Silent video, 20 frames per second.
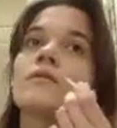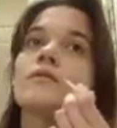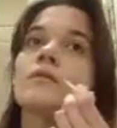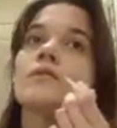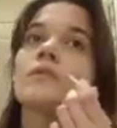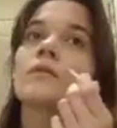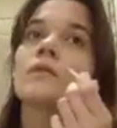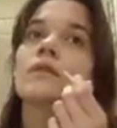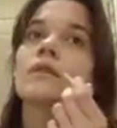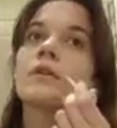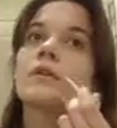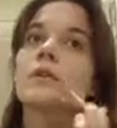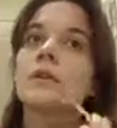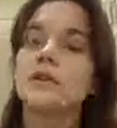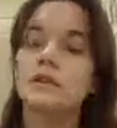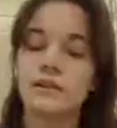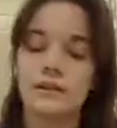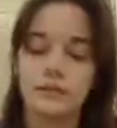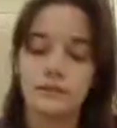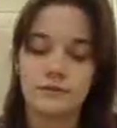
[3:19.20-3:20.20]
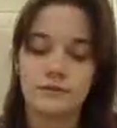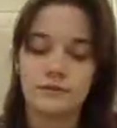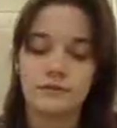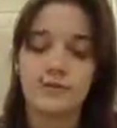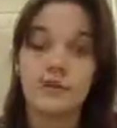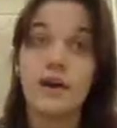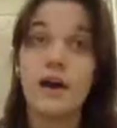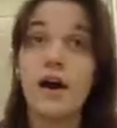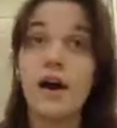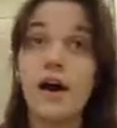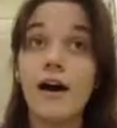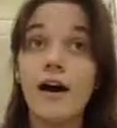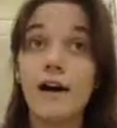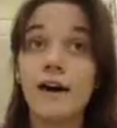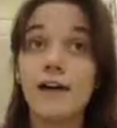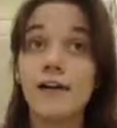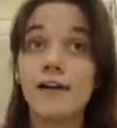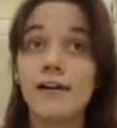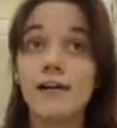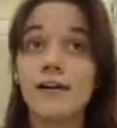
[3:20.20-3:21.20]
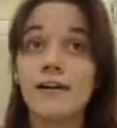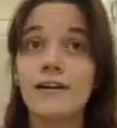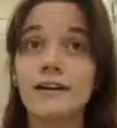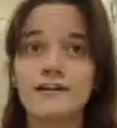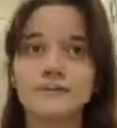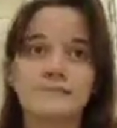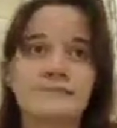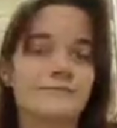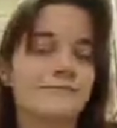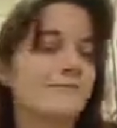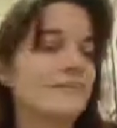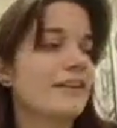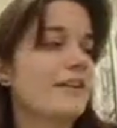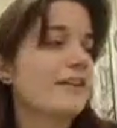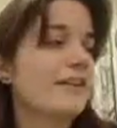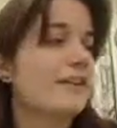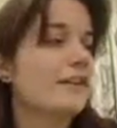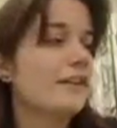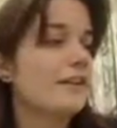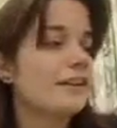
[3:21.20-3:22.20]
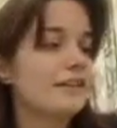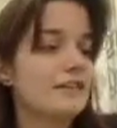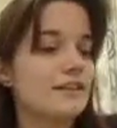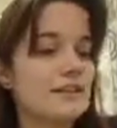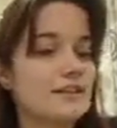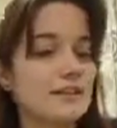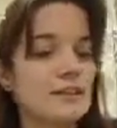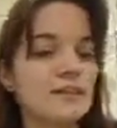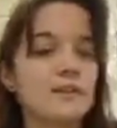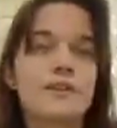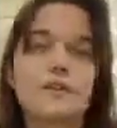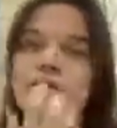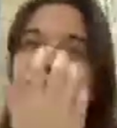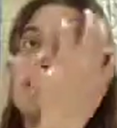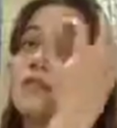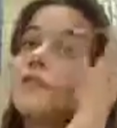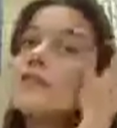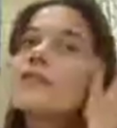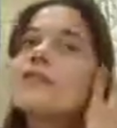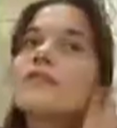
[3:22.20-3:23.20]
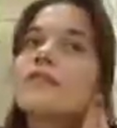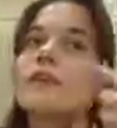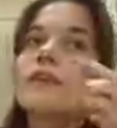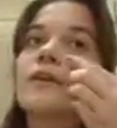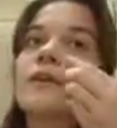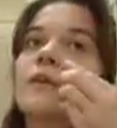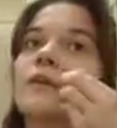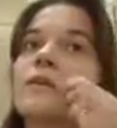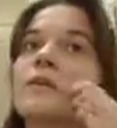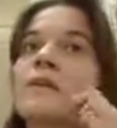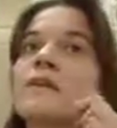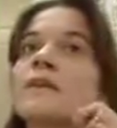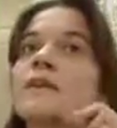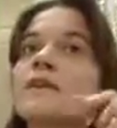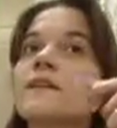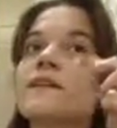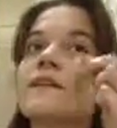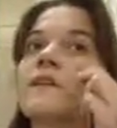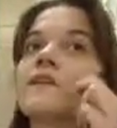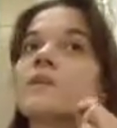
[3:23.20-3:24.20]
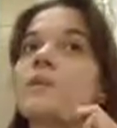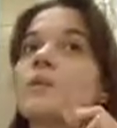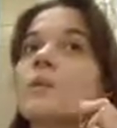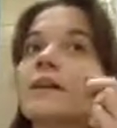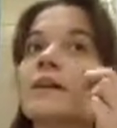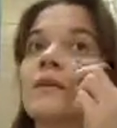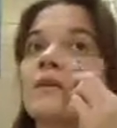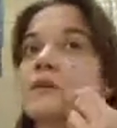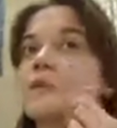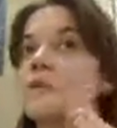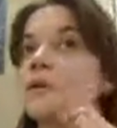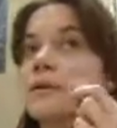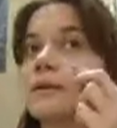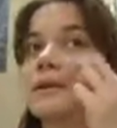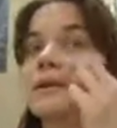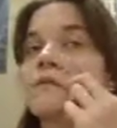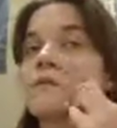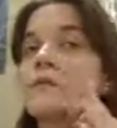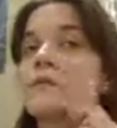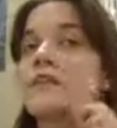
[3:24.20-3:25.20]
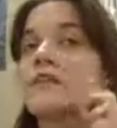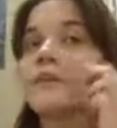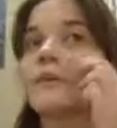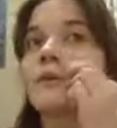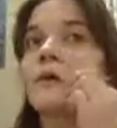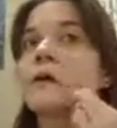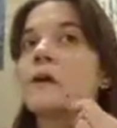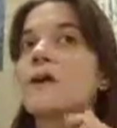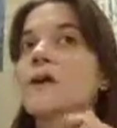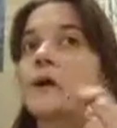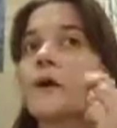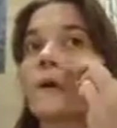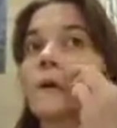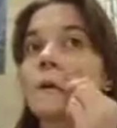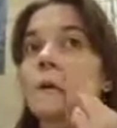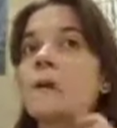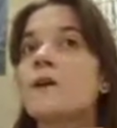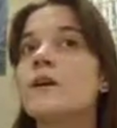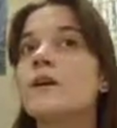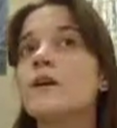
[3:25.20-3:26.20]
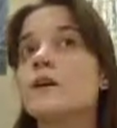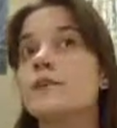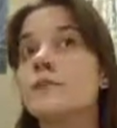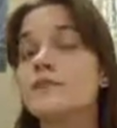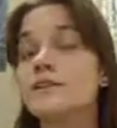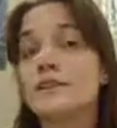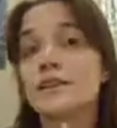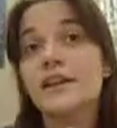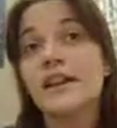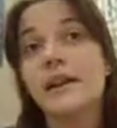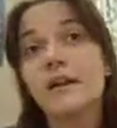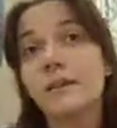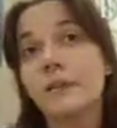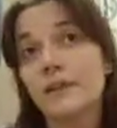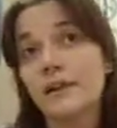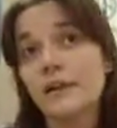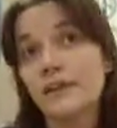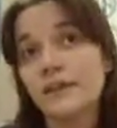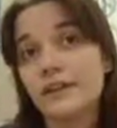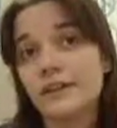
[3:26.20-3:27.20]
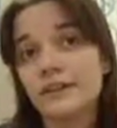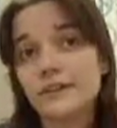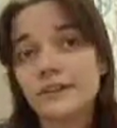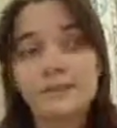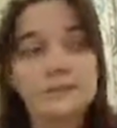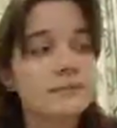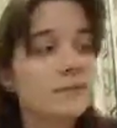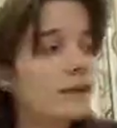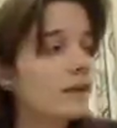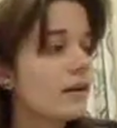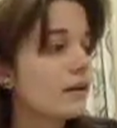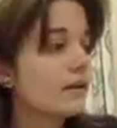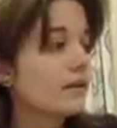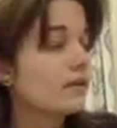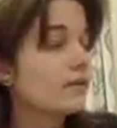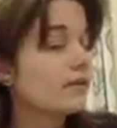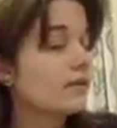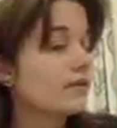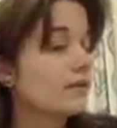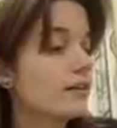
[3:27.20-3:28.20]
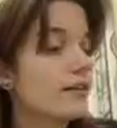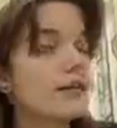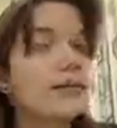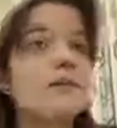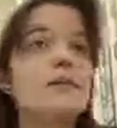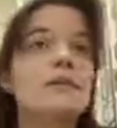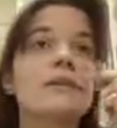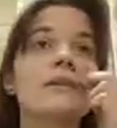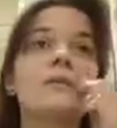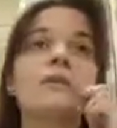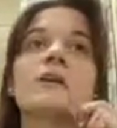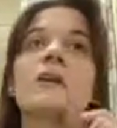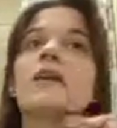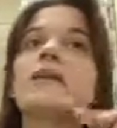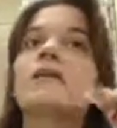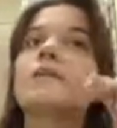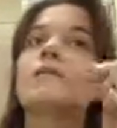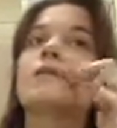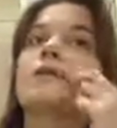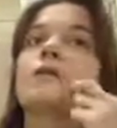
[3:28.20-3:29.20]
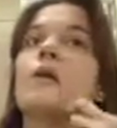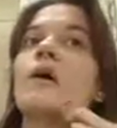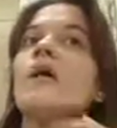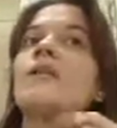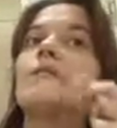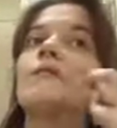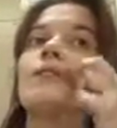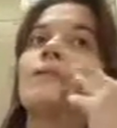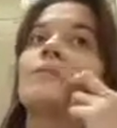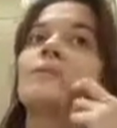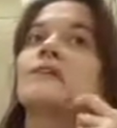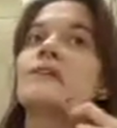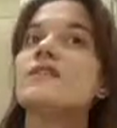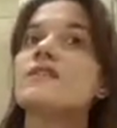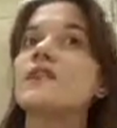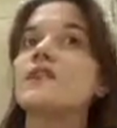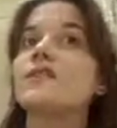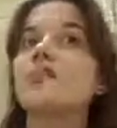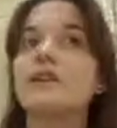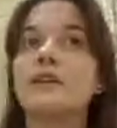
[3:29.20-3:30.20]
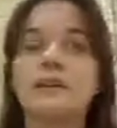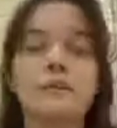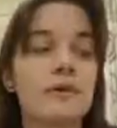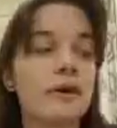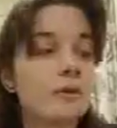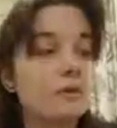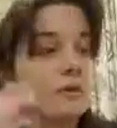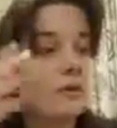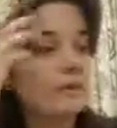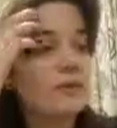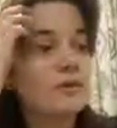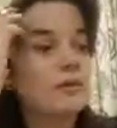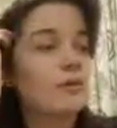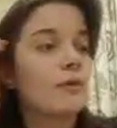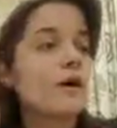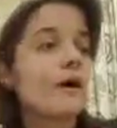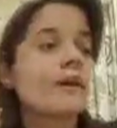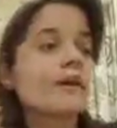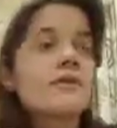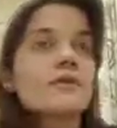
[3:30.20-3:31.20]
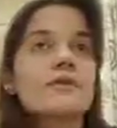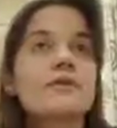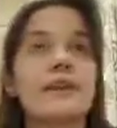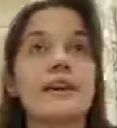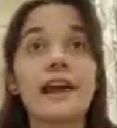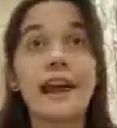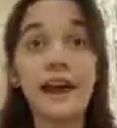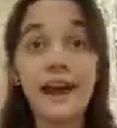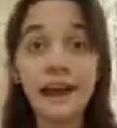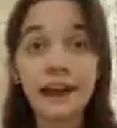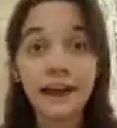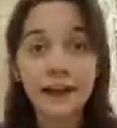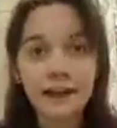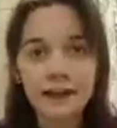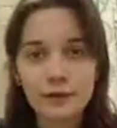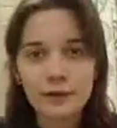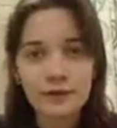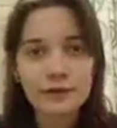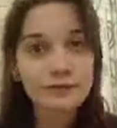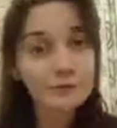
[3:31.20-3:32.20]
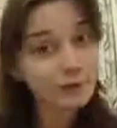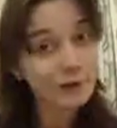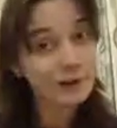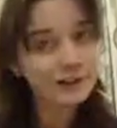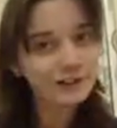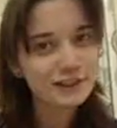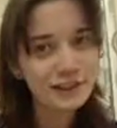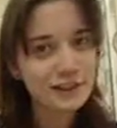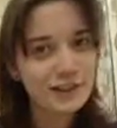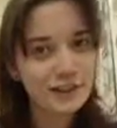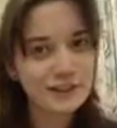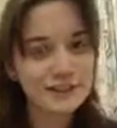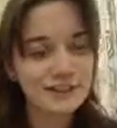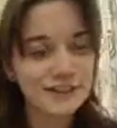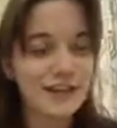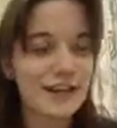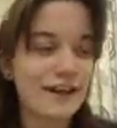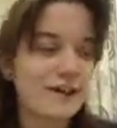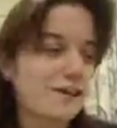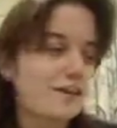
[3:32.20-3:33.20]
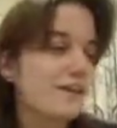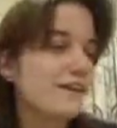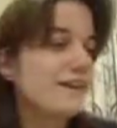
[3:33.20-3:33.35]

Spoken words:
we'll put some right there. Ah! See, in order to do this video, one of the things I had to wait for with everything going on was to get one of these. Because I don't seem to get them too often, but since I finally popped up with one, it was like, hey, I can respond to this now.